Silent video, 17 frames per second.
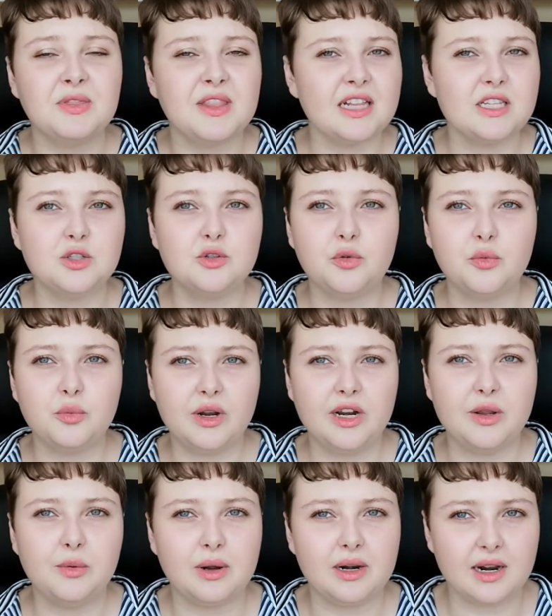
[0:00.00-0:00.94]
that's not
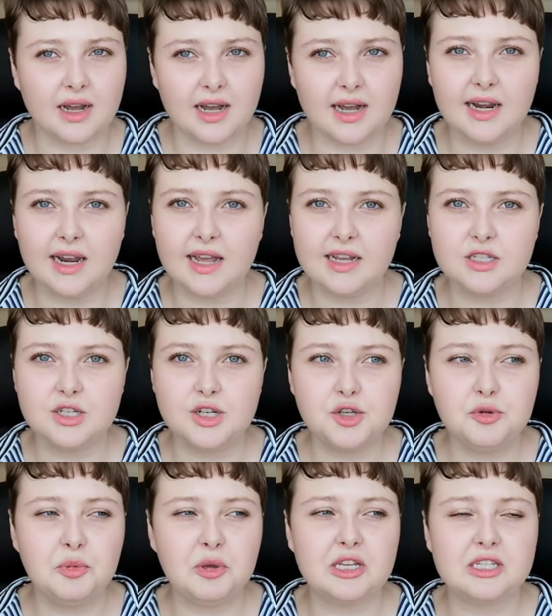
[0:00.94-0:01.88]
really what I like to
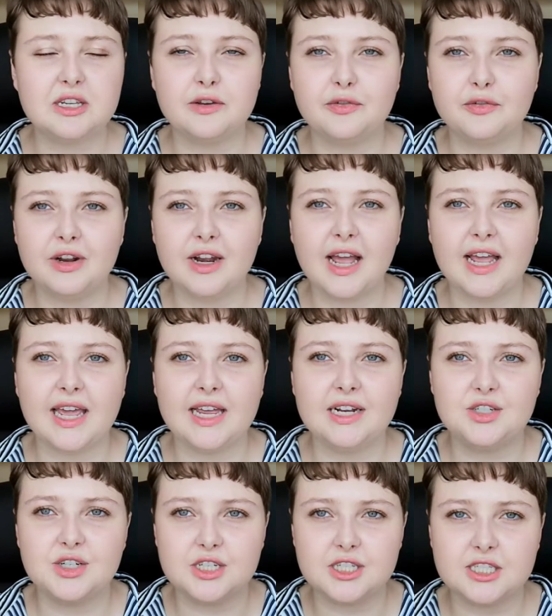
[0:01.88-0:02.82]
do because I feel like
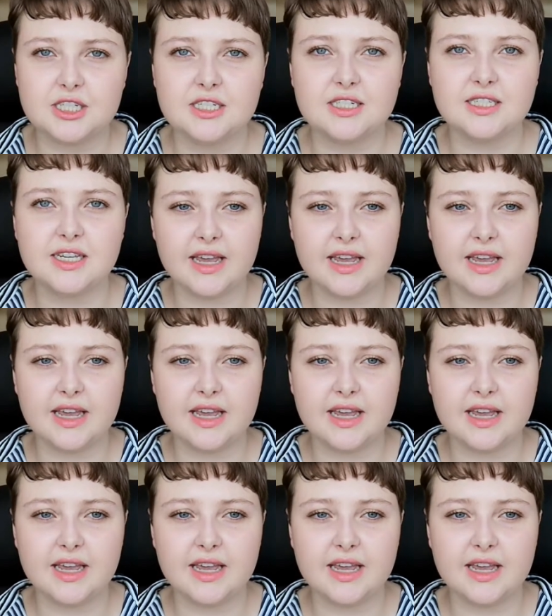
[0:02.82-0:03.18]
it just